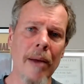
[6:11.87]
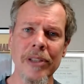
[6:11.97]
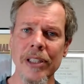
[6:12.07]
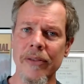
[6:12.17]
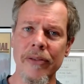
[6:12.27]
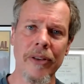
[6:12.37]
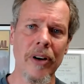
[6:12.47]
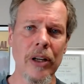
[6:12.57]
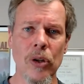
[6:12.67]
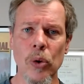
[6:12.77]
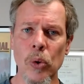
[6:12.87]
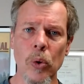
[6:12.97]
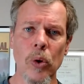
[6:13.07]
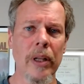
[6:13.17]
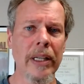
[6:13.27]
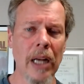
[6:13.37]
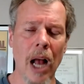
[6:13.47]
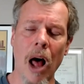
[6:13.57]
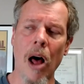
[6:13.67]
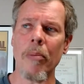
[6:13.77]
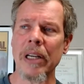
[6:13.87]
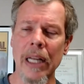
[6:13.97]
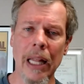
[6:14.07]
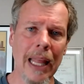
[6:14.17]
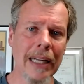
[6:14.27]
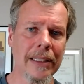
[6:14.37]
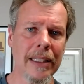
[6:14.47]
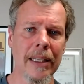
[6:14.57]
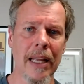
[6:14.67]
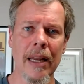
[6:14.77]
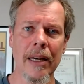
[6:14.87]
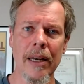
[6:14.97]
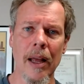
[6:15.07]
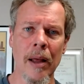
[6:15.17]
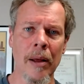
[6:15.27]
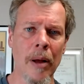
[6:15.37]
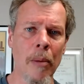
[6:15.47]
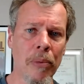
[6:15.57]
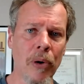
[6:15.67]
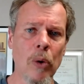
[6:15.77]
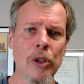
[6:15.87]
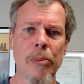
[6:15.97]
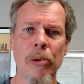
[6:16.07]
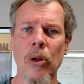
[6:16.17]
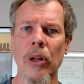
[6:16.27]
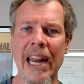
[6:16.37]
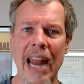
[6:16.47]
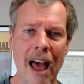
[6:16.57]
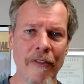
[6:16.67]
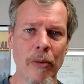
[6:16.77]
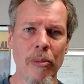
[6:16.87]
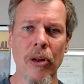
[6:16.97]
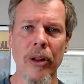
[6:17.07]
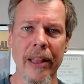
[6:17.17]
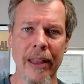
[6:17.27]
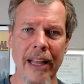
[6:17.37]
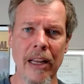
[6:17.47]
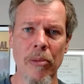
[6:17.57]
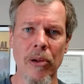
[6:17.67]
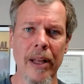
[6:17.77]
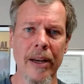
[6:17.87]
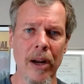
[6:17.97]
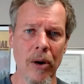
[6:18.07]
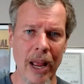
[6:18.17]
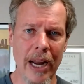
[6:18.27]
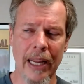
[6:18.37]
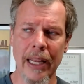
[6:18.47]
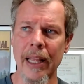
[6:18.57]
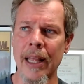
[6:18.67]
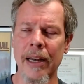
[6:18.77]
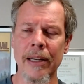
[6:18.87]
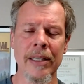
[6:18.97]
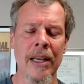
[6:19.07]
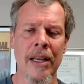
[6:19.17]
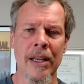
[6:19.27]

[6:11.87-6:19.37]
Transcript: I'm just very cool and calm and collected and uh, approachable and affable and likable and irenic and